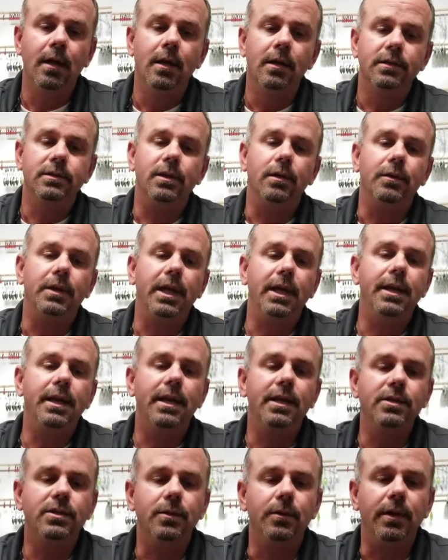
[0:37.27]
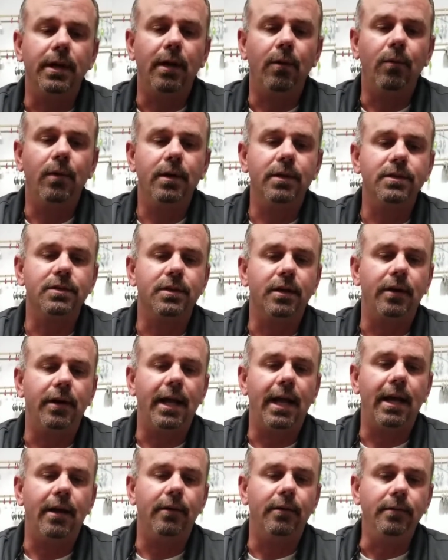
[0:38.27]
So getting into it, I want to start
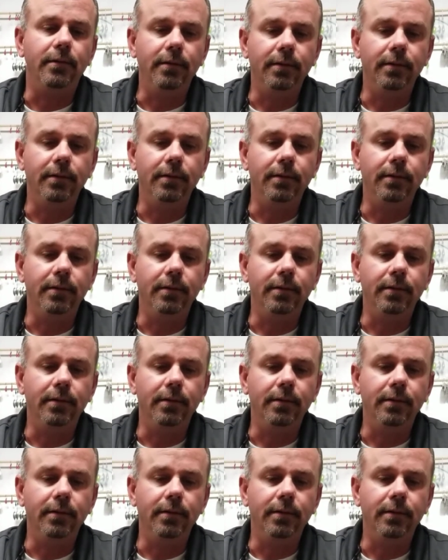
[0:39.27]
out